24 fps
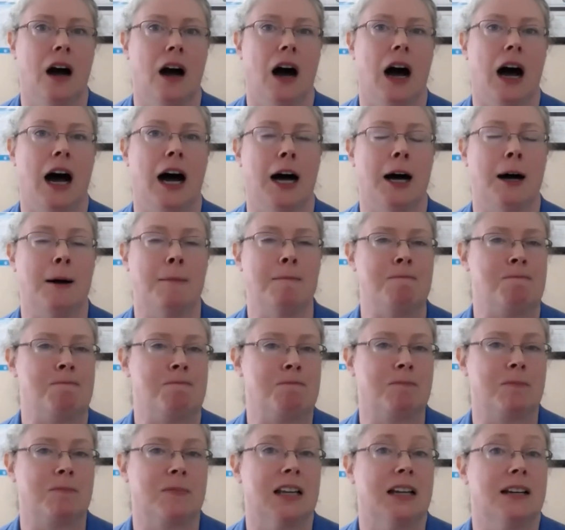Um,
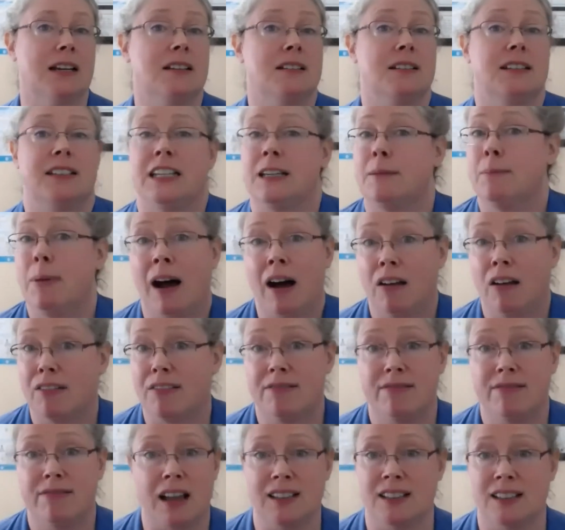deep health
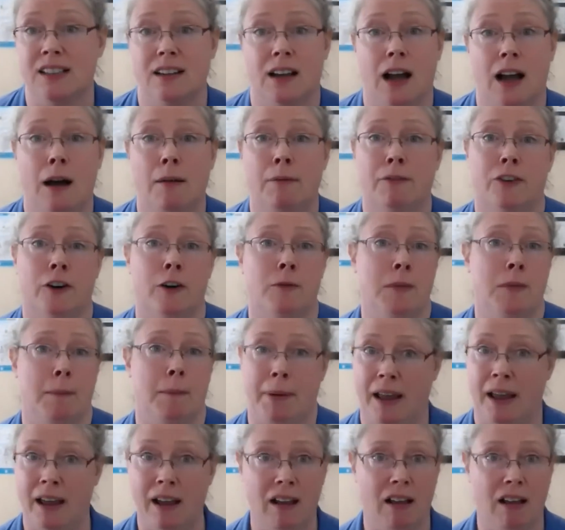doesn't come from a
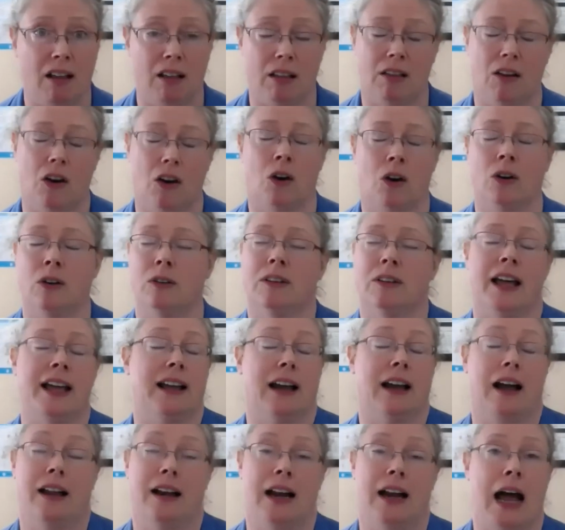pill or like
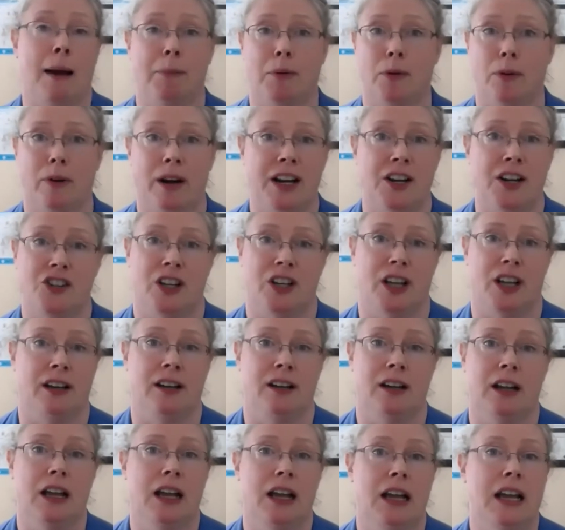an operation.
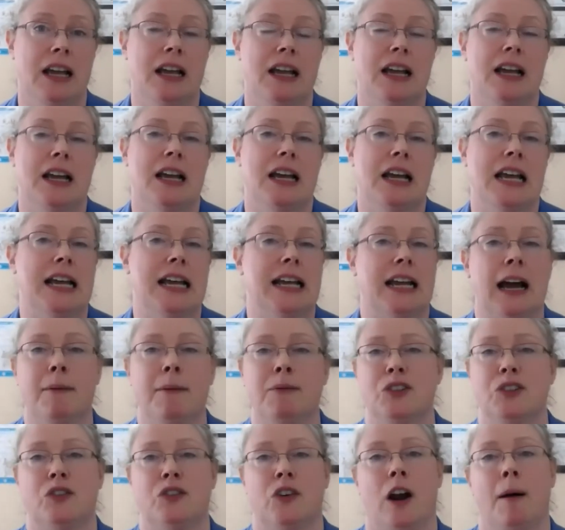It
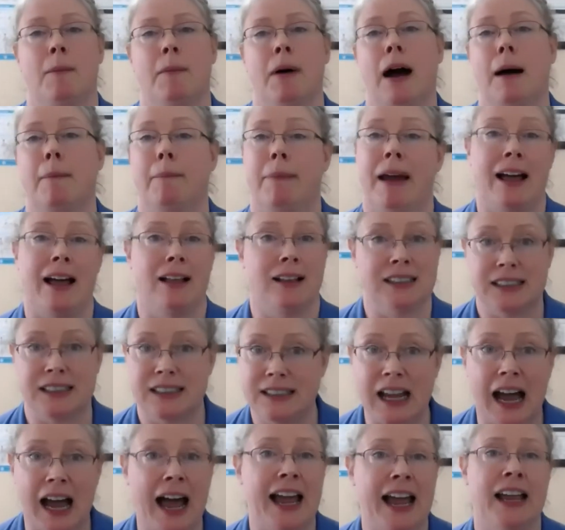comes from a balanced
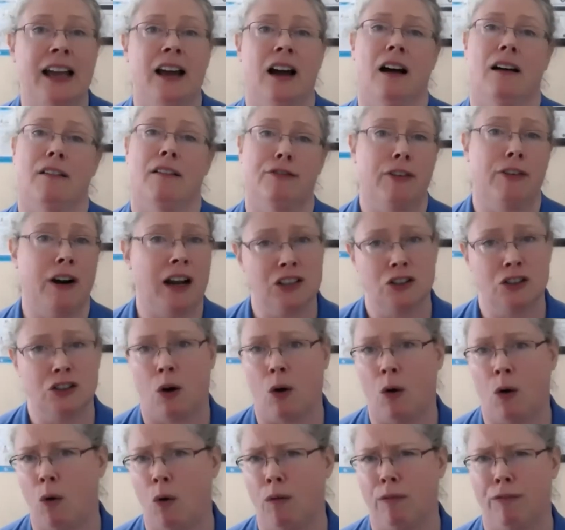diet of fresh
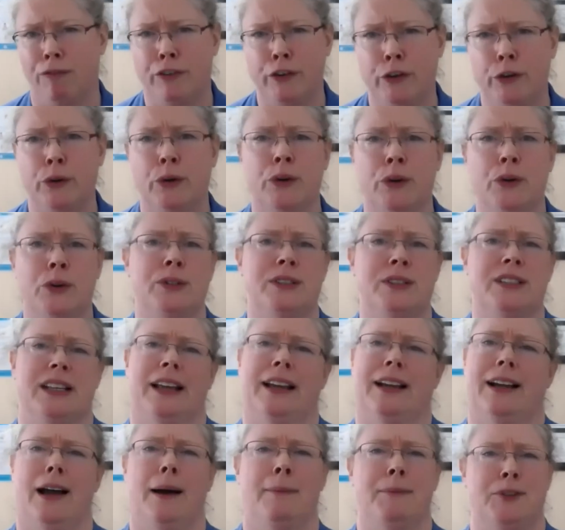whole foods.
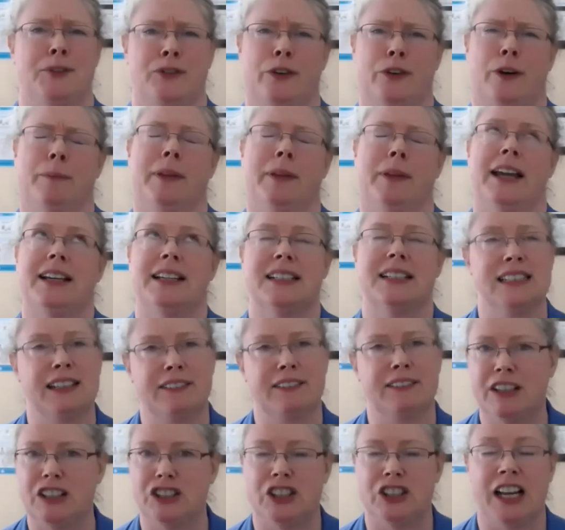It comes from like
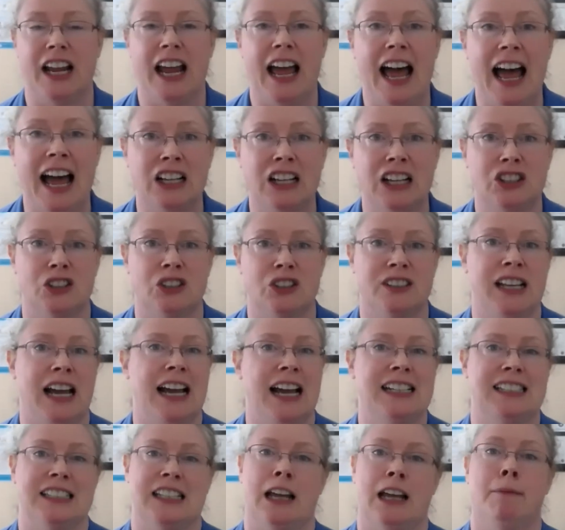sufficient
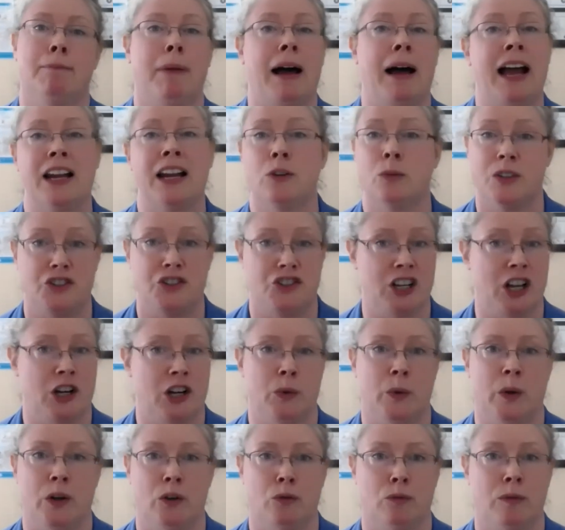exercise combined with
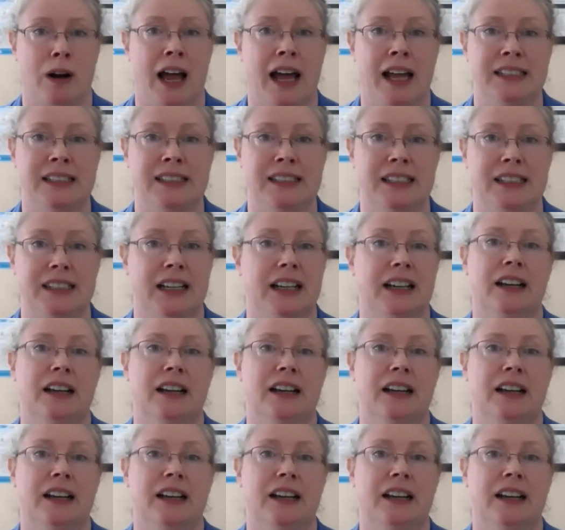genuine rest,